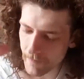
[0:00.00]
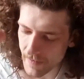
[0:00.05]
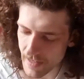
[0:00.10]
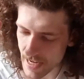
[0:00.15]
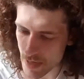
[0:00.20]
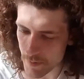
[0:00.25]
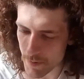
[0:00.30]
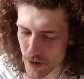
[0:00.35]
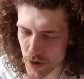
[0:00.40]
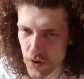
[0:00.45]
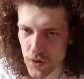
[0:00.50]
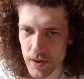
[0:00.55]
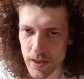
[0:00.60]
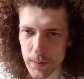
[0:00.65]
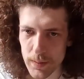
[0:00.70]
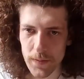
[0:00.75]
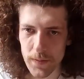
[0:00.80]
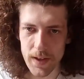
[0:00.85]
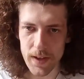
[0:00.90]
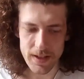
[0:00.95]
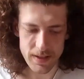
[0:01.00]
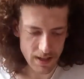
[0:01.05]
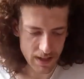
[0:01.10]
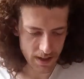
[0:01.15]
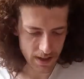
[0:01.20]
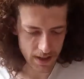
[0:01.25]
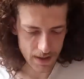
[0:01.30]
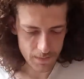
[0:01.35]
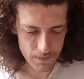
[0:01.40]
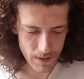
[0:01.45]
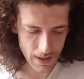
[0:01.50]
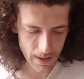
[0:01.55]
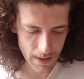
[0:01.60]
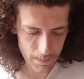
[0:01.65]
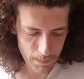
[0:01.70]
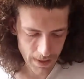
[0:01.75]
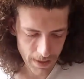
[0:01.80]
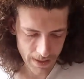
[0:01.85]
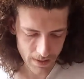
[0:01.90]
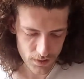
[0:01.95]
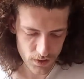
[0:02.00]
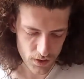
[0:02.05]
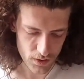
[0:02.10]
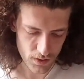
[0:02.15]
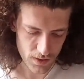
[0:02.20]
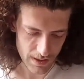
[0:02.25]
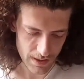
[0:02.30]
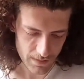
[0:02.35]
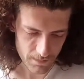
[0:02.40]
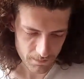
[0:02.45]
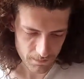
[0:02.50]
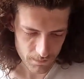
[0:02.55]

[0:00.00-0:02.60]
imagery with this. And I'm picturing,